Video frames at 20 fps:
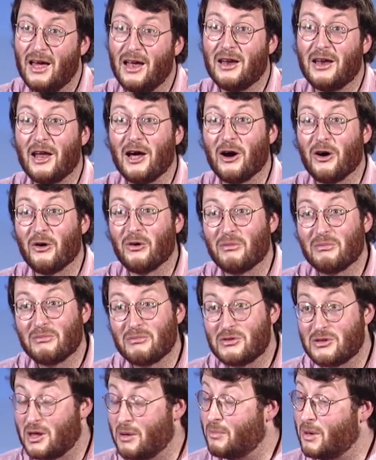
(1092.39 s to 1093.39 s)
Now,
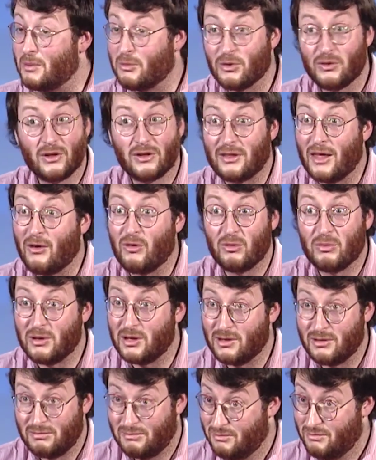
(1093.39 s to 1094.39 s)
some people think that would
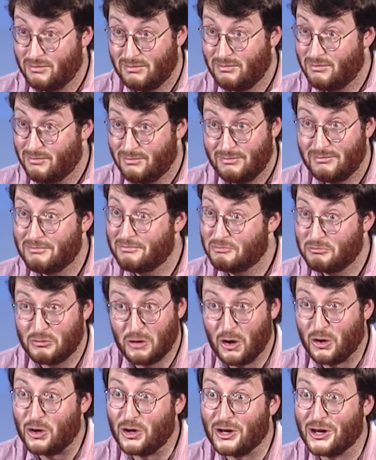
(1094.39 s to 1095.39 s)
be
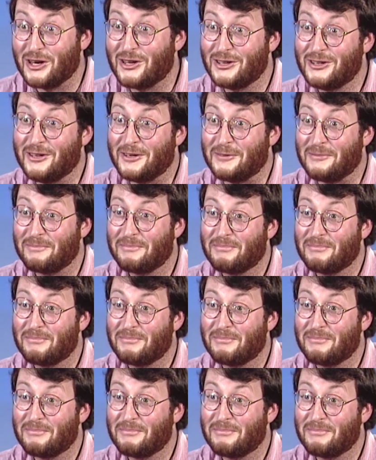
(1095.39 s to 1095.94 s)
a good idea.